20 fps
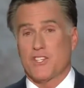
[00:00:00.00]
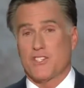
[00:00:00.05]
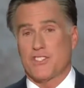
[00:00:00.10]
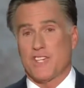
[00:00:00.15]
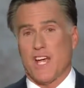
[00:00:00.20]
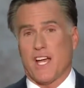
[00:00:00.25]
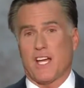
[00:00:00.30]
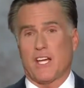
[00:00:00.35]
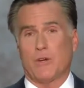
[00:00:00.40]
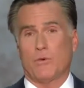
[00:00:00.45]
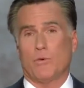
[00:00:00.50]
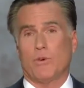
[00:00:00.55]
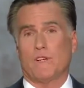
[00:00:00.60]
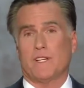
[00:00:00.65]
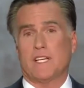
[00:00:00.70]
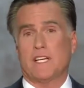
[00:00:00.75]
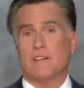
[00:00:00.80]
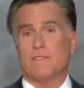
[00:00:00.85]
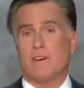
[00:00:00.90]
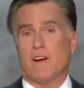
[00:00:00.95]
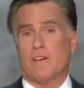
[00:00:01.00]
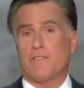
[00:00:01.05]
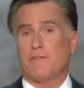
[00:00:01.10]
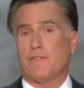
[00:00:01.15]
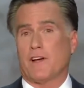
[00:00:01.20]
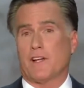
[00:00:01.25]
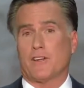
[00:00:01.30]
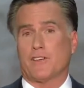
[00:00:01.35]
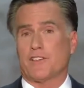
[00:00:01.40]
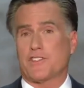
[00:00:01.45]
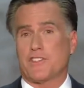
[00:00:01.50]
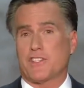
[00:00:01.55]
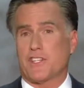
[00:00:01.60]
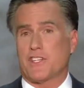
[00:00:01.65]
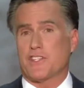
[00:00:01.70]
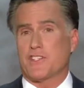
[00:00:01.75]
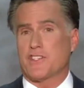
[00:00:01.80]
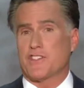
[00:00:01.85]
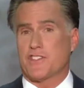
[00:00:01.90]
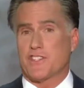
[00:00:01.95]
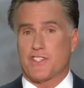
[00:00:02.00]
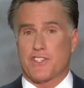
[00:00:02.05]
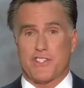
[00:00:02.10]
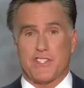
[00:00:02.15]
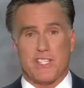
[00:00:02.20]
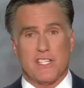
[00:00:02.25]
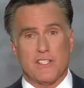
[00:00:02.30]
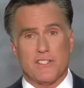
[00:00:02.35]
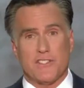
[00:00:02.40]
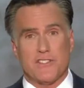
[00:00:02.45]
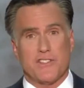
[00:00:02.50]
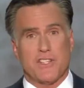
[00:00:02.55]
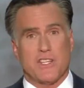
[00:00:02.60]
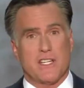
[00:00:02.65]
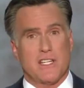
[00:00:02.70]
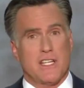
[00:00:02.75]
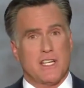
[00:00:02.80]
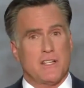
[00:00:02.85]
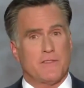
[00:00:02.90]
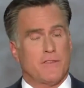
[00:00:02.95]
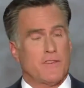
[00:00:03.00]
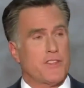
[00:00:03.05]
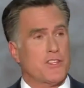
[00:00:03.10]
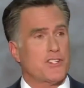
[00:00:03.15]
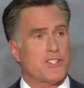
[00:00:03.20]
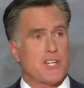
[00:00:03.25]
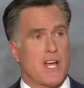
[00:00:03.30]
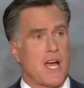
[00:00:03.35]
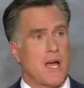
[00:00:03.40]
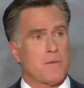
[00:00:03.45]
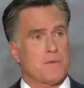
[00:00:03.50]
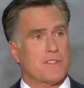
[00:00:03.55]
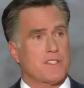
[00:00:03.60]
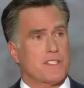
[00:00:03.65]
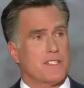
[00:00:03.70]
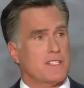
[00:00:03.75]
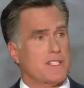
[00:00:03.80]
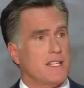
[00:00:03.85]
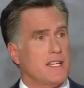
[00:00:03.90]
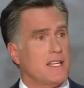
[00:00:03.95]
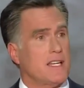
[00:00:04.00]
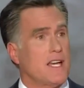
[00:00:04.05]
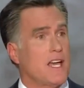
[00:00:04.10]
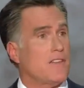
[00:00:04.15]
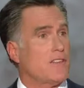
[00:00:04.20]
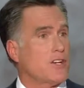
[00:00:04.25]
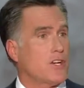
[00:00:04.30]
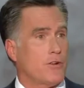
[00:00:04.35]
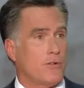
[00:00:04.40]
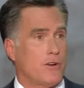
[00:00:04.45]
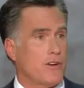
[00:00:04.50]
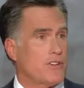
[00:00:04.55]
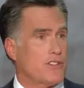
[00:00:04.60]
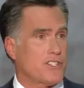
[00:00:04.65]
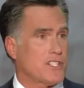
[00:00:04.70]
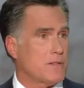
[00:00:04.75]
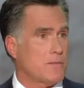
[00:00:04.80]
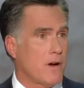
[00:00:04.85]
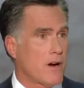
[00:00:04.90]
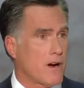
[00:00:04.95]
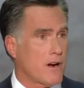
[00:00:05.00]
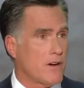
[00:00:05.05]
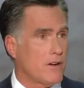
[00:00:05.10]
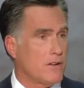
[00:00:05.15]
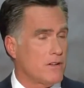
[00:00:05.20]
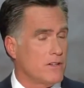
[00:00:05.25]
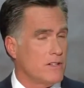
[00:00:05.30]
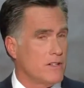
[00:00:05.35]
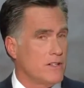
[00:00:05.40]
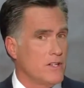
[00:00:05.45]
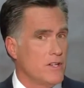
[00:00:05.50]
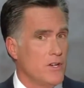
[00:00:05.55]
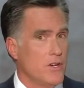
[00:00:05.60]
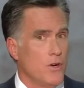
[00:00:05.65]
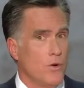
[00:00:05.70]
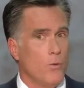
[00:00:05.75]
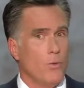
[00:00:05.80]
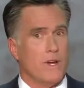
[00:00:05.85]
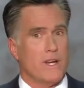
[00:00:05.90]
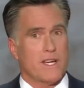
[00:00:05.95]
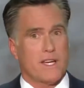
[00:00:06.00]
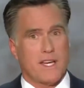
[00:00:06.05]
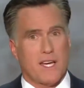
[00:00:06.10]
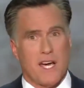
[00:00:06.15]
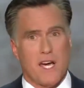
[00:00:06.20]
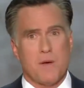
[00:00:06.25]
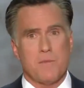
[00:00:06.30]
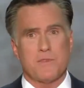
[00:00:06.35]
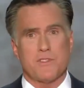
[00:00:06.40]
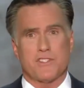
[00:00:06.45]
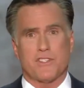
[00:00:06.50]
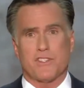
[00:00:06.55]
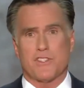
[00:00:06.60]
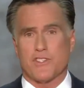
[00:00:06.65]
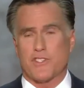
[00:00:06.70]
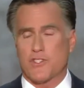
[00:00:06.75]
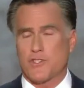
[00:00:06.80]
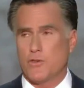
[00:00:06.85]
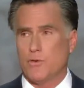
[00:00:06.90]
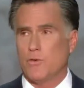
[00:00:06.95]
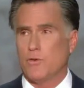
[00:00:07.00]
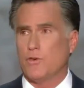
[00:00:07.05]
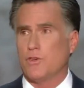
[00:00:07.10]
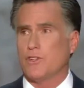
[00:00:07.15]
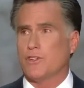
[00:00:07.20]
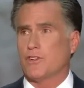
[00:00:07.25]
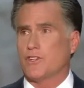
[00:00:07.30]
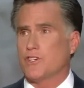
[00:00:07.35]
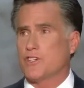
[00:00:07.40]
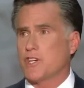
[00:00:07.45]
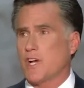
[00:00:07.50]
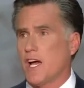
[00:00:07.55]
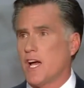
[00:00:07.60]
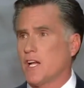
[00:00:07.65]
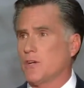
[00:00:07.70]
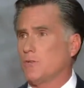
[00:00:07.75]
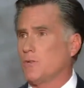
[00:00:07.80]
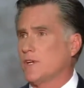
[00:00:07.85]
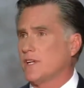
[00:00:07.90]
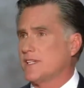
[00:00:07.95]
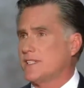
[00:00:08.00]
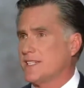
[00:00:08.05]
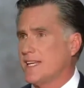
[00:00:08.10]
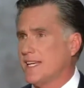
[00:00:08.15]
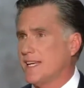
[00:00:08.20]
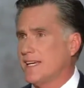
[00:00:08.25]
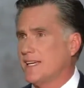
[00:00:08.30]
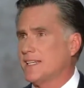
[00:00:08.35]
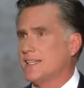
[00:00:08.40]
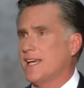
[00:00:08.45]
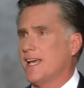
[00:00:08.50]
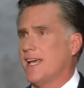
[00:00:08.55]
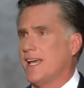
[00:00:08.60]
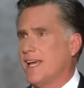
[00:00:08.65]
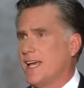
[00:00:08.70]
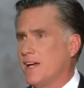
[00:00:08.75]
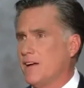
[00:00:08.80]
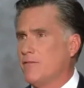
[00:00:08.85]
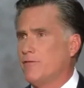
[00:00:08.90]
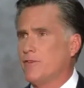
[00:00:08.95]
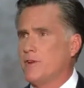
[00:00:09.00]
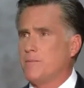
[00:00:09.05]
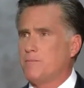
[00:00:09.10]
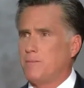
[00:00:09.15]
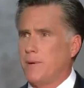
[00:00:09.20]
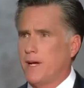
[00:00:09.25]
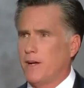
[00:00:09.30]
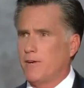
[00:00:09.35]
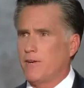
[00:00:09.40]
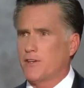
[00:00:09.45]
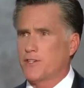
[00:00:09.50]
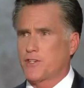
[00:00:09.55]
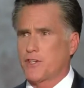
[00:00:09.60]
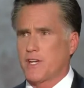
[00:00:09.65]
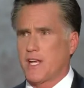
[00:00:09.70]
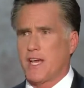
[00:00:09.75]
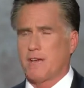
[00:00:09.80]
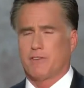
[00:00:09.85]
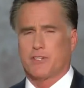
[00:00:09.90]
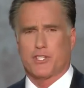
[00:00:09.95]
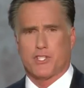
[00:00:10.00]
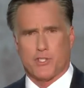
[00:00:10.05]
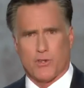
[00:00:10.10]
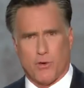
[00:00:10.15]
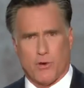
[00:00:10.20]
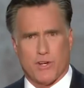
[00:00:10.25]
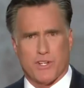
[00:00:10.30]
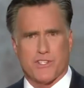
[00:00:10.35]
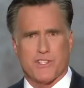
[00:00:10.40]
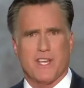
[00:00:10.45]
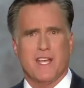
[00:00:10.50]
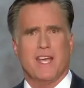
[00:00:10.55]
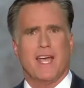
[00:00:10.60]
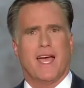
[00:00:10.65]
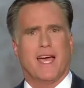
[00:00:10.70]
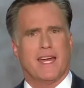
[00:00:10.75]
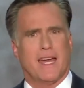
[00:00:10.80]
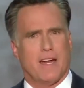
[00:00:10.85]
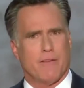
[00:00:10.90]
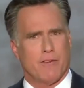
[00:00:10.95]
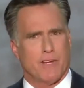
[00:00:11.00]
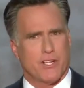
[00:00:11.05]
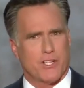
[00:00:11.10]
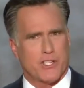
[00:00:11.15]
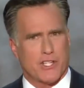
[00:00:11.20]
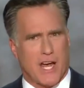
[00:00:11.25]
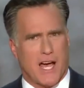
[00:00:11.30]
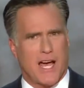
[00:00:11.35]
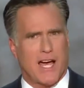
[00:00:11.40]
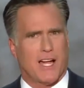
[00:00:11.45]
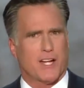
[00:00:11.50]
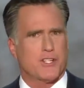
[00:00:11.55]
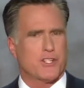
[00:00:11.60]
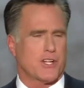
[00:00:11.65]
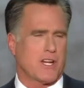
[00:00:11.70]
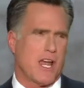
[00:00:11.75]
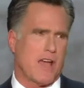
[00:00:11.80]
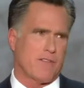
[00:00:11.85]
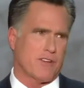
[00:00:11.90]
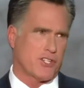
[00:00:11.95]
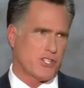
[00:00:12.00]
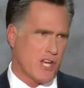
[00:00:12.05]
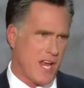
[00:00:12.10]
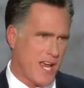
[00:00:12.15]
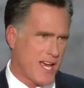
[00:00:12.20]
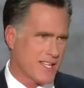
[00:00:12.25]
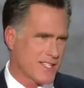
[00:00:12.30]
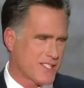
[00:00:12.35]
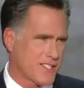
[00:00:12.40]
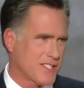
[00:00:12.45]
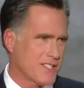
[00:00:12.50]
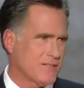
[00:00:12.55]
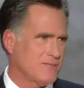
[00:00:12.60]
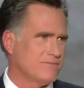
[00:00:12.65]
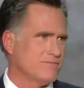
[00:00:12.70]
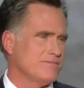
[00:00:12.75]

Second, we'll give our fellow citizens the skills they need for the jobs of today and the careers of tomorrow. When it comes to the school your child will attend, every parent should have a choice and every child should have a chance.